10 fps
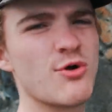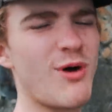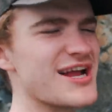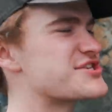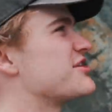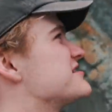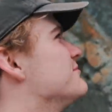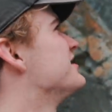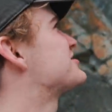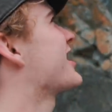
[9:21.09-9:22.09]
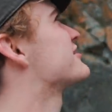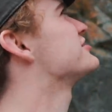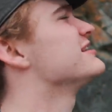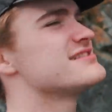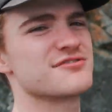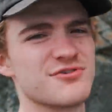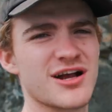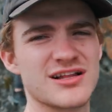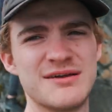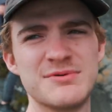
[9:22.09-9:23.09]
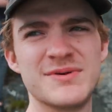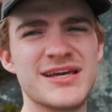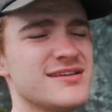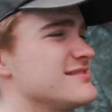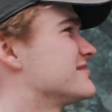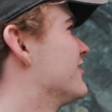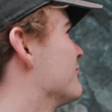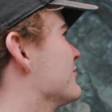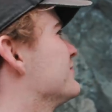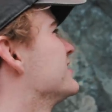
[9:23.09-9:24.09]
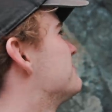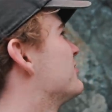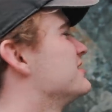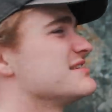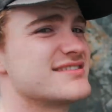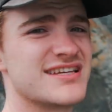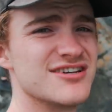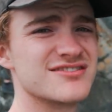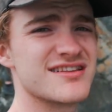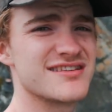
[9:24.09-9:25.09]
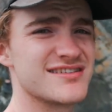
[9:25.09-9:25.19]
a wide shot, so Mitch actually needs to rock climb a bit. So we're really putting his skills to the